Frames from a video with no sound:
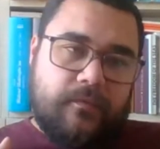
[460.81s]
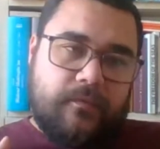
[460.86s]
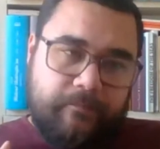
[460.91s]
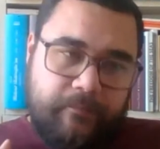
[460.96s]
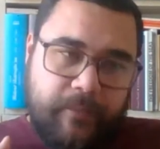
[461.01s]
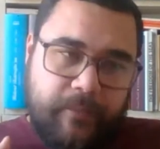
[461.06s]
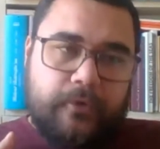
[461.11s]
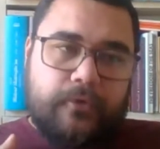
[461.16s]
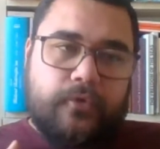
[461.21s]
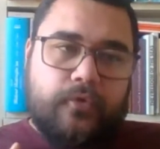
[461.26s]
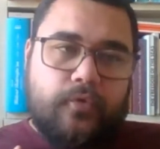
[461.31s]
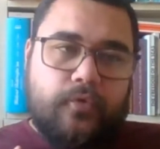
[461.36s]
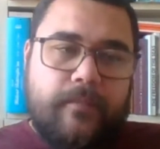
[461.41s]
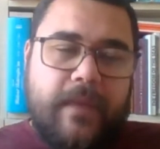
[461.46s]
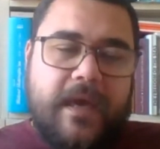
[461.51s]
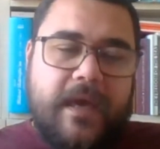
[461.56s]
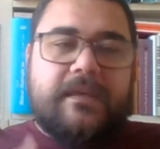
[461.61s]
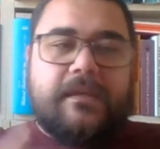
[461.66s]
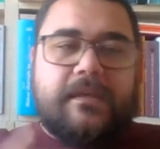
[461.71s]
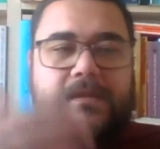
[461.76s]
Both
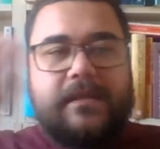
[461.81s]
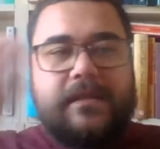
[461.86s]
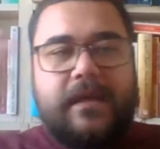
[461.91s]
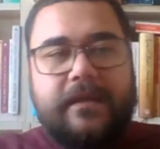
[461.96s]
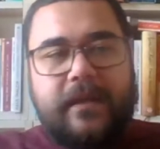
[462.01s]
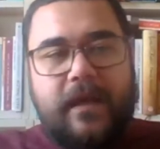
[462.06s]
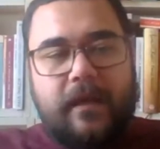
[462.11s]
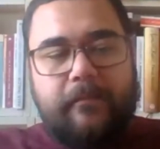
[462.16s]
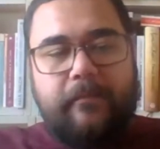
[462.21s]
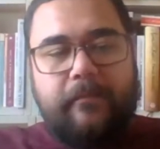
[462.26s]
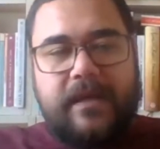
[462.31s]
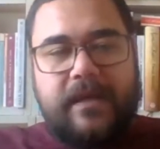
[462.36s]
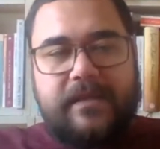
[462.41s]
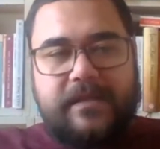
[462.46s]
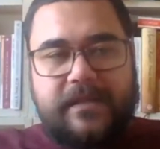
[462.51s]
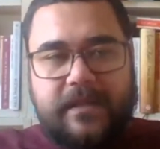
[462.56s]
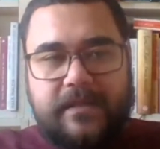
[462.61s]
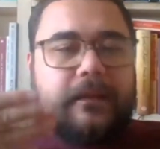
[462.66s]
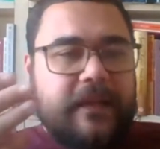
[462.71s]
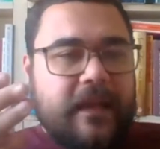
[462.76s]
Umayyads and
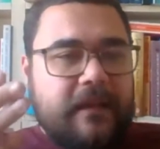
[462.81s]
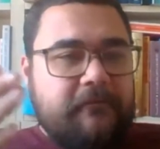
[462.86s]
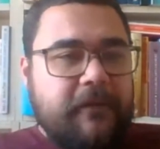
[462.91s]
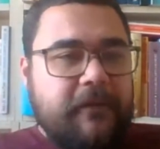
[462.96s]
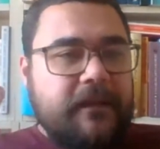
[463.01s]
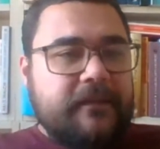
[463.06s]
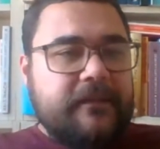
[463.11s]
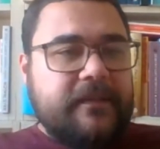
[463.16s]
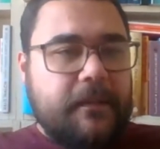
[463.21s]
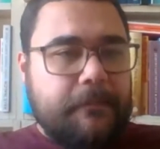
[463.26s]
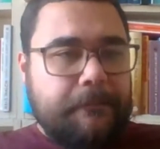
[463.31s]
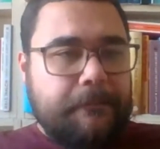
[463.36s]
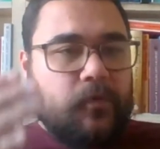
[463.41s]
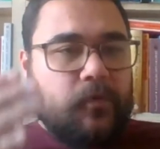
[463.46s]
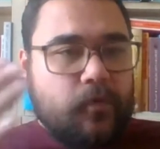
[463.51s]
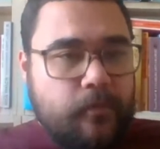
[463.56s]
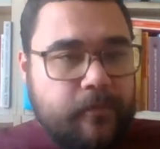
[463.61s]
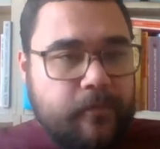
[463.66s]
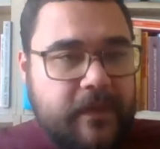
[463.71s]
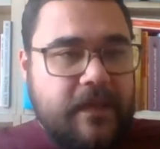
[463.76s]
Abbasid, they want him
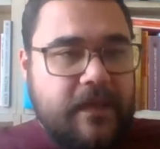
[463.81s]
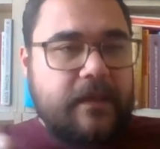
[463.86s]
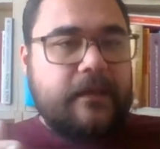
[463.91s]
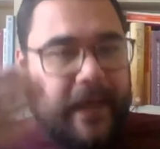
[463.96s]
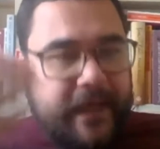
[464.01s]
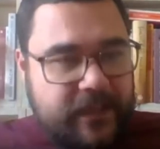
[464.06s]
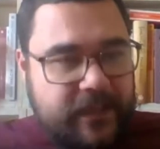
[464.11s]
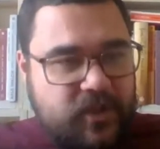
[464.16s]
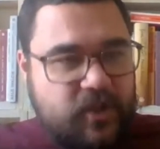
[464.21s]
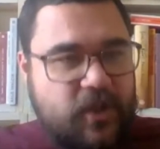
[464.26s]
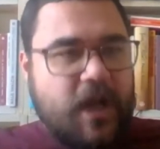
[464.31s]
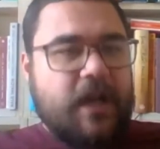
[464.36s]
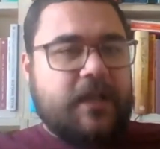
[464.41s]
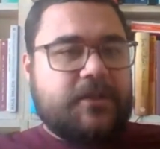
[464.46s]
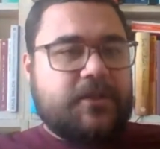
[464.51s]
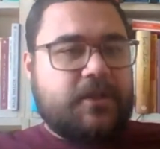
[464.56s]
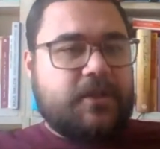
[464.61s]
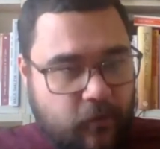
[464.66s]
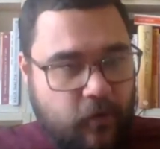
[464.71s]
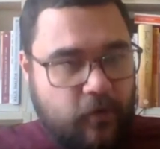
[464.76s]
to be a
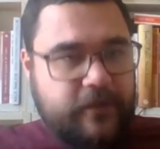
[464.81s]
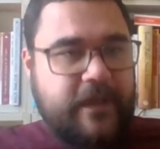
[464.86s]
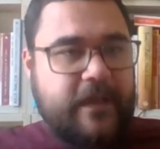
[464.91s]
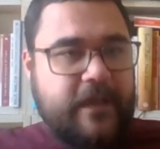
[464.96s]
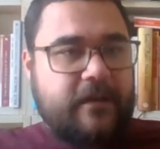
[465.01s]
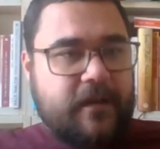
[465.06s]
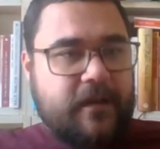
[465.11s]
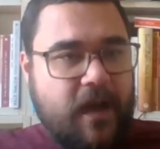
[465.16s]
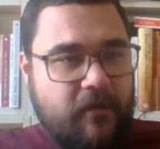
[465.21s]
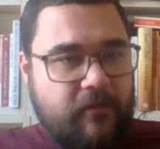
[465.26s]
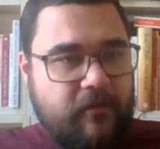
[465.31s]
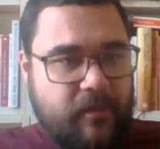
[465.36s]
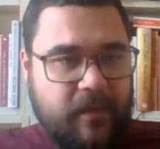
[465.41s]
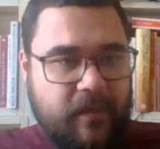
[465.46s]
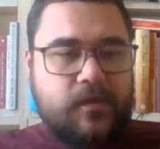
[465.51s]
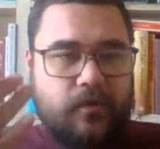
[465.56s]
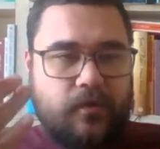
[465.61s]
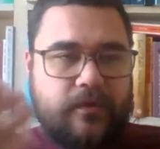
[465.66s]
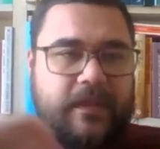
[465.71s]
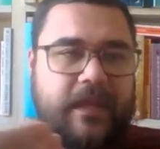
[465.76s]
judge for their
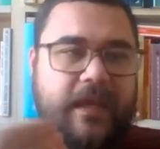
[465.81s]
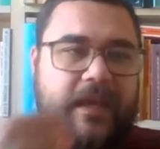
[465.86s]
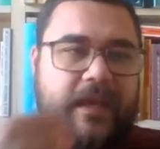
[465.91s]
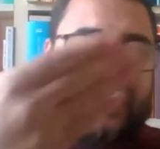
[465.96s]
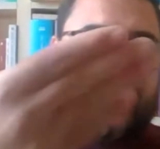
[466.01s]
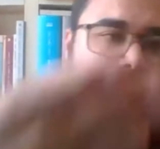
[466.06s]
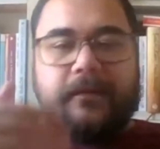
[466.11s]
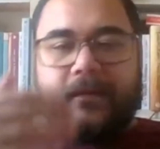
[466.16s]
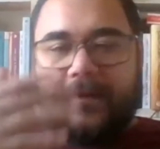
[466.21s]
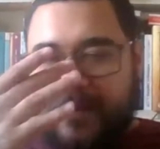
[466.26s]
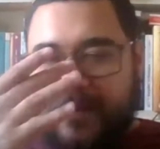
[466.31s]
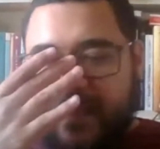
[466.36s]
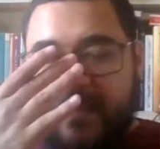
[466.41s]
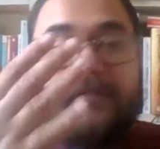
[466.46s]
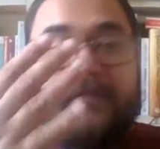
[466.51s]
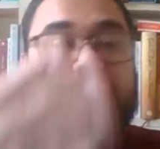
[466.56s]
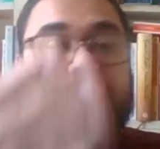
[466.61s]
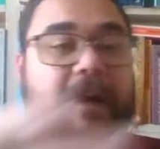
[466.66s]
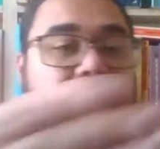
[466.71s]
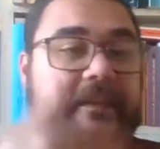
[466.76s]
government. So they
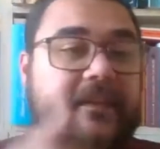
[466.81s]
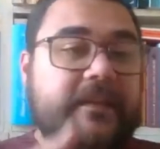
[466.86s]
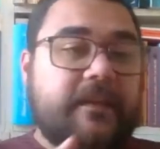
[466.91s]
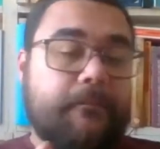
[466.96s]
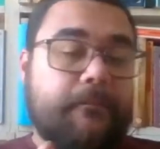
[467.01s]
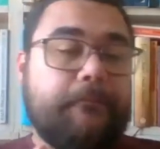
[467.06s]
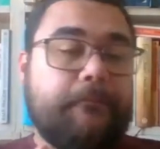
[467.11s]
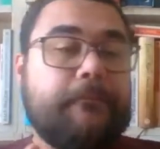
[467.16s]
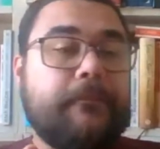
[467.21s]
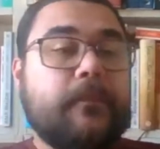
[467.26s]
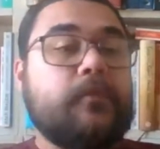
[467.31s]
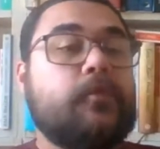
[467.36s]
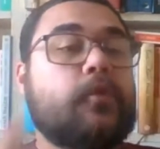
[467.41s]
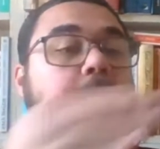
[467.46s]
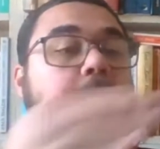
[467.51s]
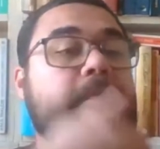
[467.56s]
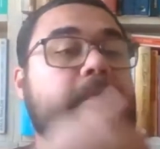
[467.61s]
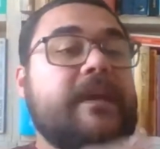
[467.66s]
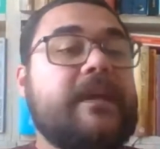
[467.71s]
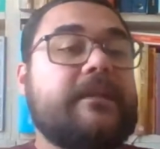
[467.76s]
invite him
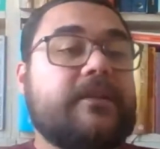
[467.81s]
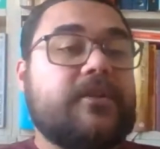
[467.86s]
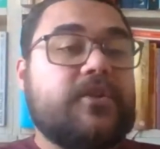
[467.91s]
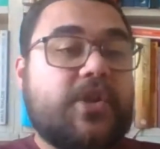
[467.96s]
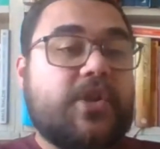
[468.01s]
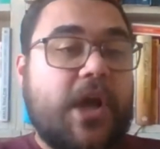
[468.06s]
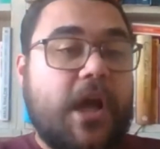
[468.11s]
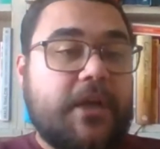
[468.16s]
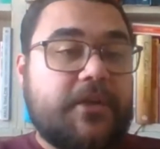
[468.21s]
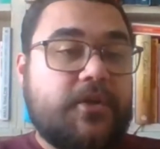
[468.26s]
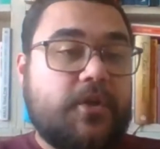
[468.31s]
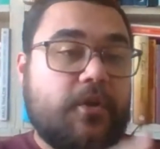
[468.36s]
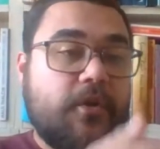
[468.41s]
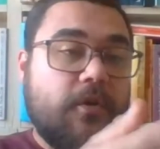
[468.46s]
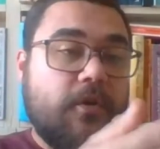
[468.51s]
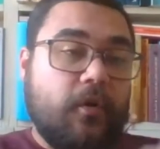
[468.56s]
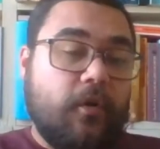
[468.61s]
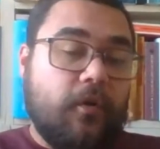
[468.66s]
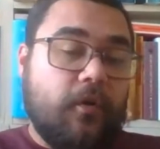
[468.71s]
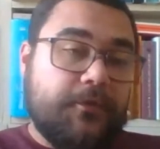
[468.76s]
to be the judge
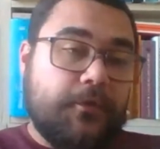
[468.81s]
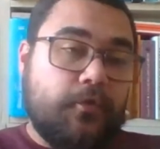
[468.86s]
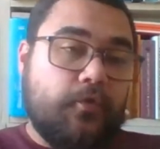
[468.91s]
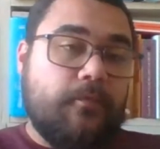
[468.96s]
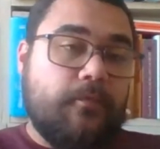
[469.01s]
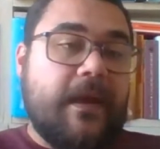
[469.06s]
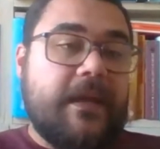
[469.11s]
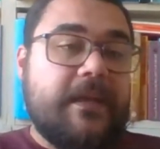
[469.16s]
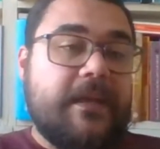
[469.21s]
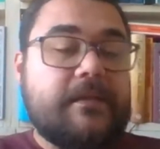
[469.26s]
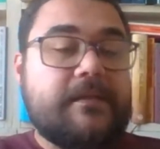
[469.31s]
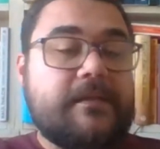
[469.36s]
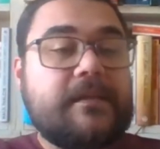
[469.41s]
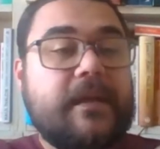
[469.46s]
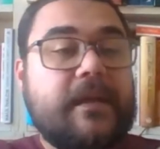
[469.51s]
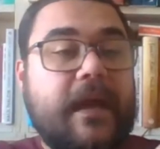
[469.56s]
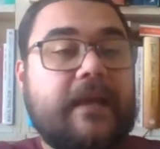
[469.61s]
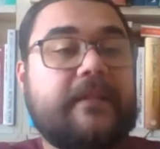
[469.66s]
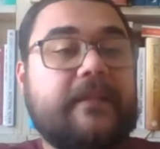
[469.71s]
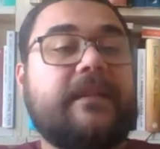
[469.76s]
of the Umayyads,
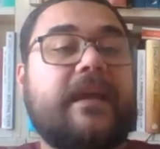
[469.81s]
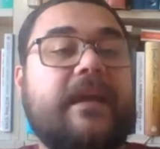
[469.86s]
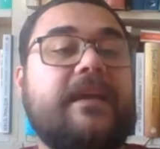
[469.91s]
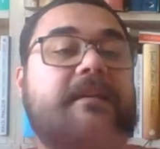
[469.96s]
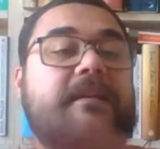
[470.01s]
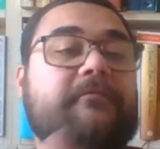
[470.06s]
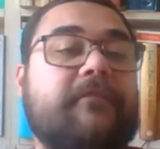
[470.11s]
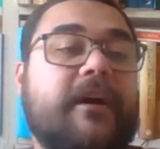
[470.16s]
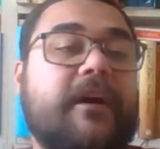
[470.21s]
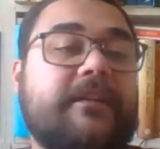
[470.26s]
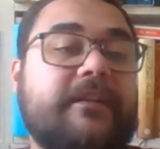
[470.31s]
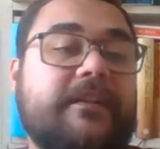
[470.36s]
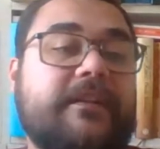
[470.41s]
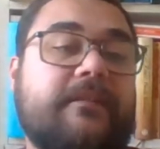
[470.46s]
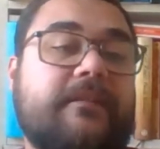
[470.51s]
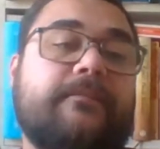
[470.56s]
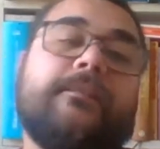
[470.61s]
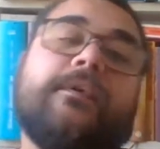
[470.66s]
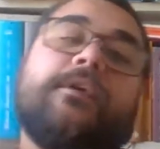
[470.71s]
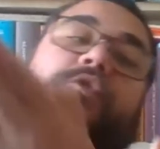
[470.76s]
and they invited
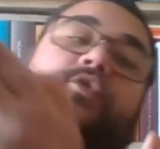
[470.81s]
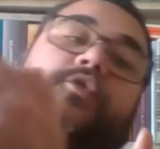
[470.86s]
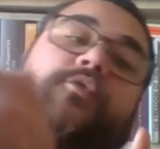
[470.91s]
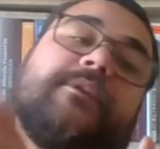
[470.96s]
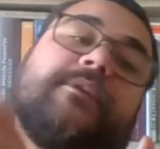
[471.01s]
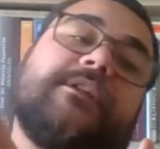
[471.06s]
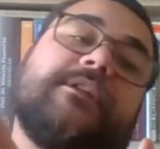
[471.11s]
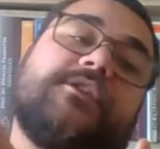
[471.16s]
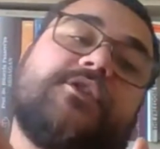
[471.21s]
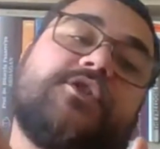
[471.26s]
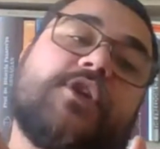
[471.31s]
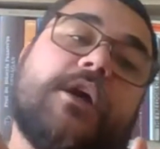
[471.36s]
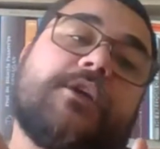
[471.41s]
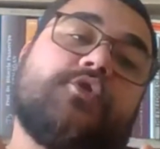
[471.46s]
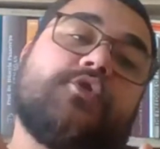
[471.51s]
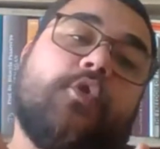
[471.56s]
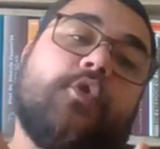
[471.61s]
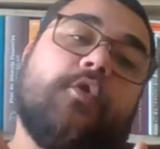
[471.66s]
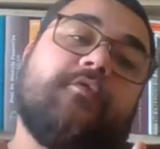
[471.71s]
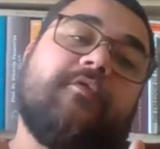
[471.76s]
him to be the
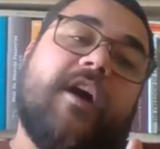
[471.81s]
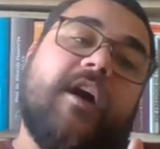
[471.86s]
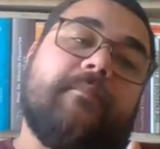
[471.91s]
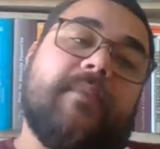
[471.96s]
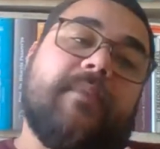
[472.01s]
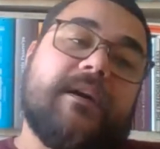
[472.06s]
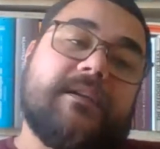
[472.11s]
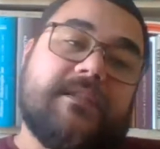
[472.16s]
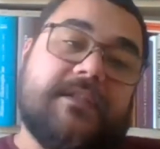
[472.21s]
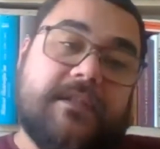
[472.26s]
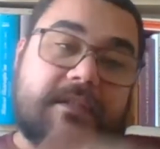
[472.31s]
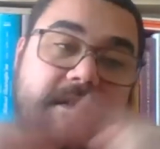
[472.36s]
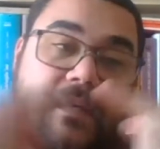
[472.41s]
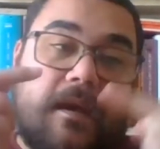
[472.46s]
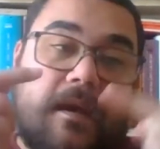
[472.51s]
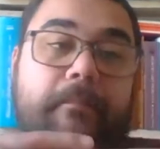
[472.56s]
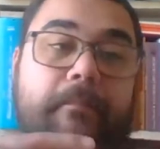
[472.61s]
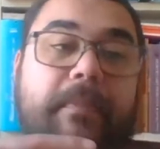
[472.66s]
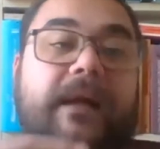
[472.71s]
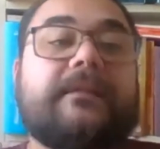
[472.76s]
judge of Abbasids.
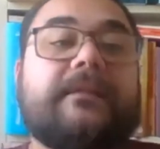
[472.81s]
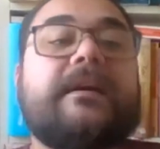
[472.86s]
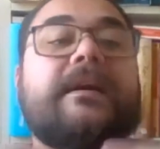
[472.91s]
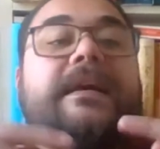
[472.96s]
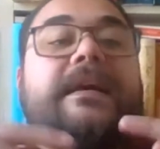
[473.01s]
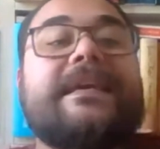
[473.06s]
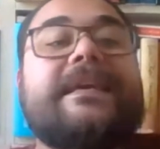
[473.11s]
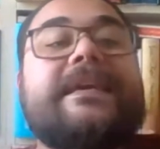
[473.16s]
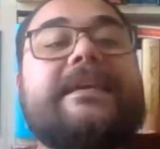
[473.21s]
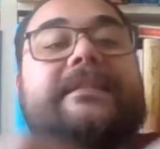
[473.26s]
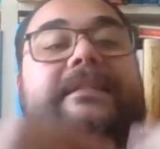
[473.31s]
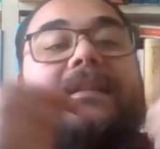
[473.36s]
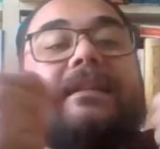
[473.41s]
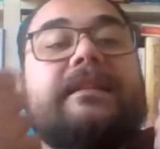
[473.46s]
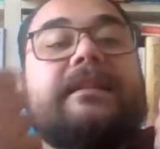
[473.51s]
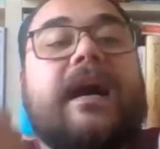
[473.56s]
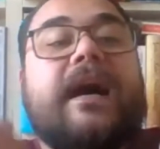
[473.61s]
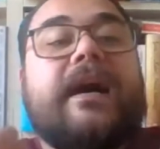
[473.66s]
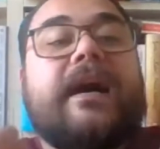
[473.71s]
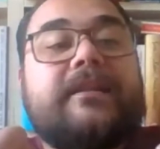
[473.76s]
But he
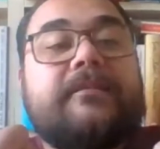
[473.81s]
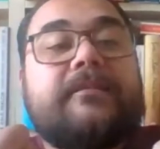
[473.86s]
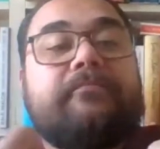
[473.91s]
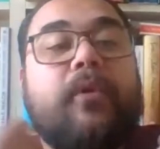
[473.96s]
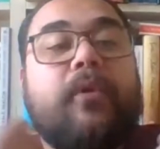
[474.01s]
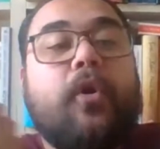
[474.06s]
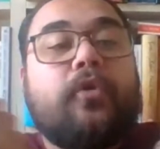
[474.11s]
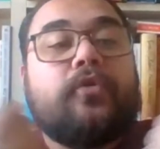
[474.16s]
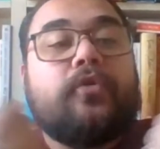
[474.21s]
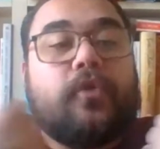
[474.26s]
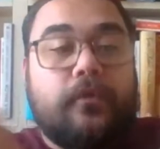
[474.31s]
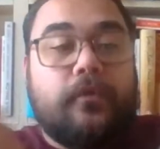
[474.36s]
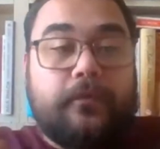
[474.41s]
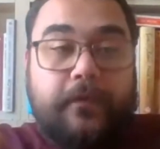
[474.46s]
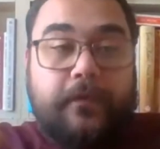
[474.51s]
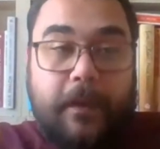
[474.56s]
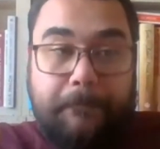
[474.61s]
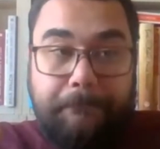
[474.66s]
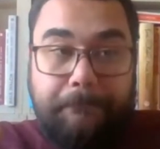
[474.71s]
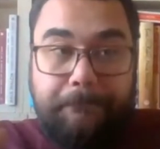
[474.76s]
denied both of
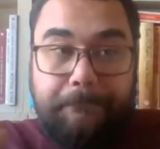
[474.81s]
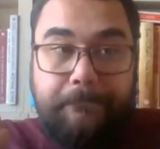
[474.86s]
them.